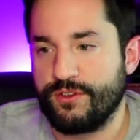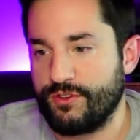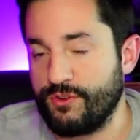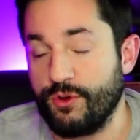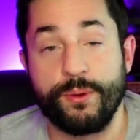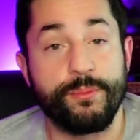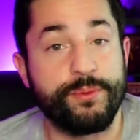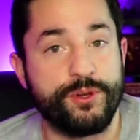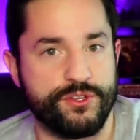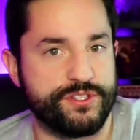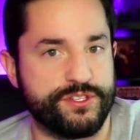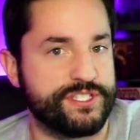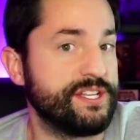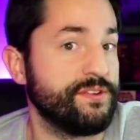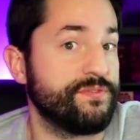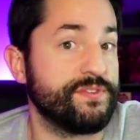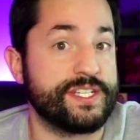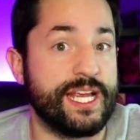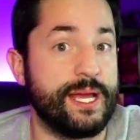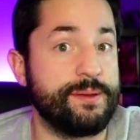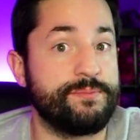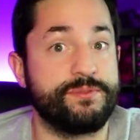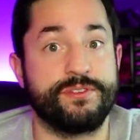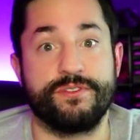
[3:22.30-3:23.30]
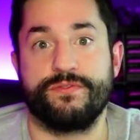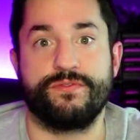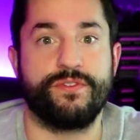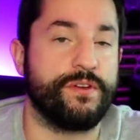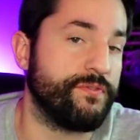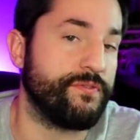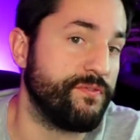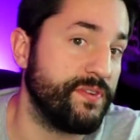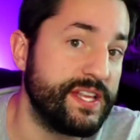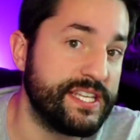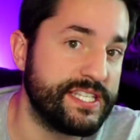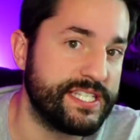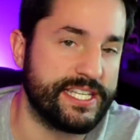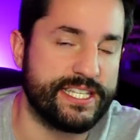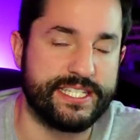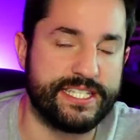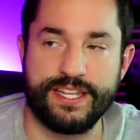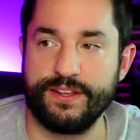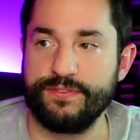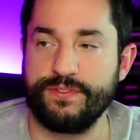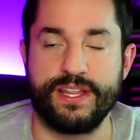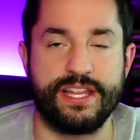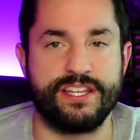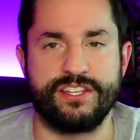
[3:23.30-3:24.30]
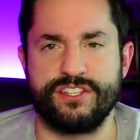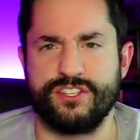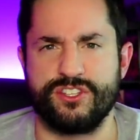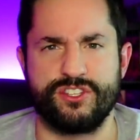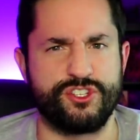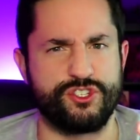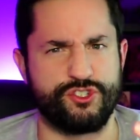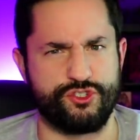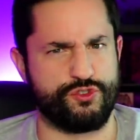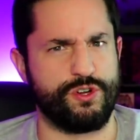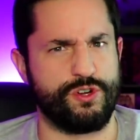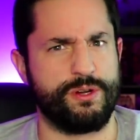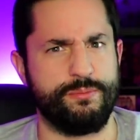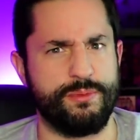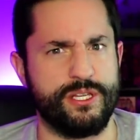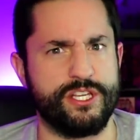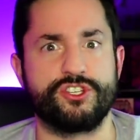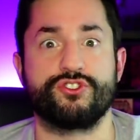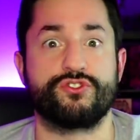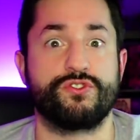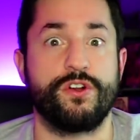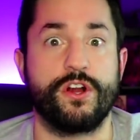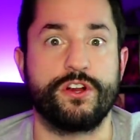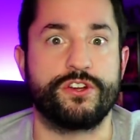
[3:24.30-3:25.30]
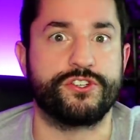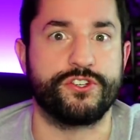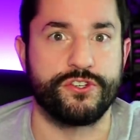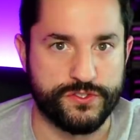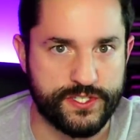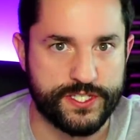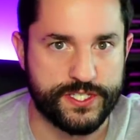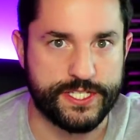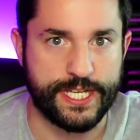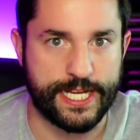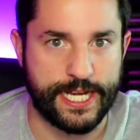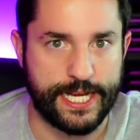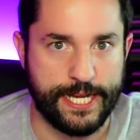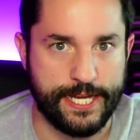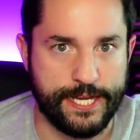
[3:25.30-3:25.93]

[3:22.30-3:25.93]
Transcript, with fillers: criminals, different types of offenses. It's an extremely structured city.